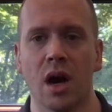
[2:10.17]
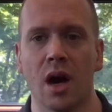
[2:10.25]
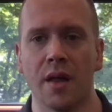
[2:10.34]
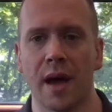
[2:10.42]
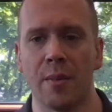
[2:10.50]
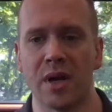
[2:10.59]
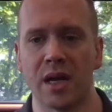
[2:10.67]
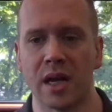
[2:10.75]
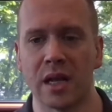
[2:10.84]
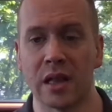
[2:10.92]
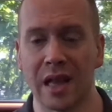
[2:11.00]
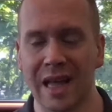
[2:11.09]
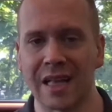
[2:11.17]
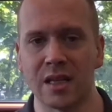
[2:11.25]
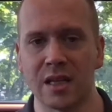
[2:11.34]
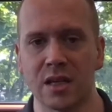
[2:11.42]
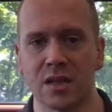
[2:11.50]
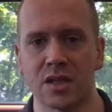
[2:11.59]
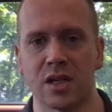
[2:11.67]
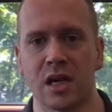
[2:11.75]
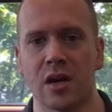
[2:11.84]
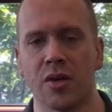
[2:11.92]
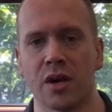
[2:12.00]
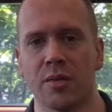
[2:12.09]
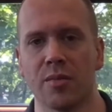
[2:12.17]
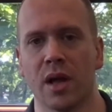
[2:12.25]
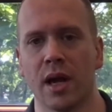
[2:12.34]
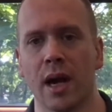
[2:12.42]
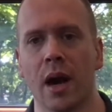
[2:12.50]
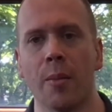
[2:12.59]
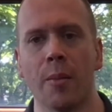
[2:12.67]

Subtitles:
that being a likely scenario that could play out.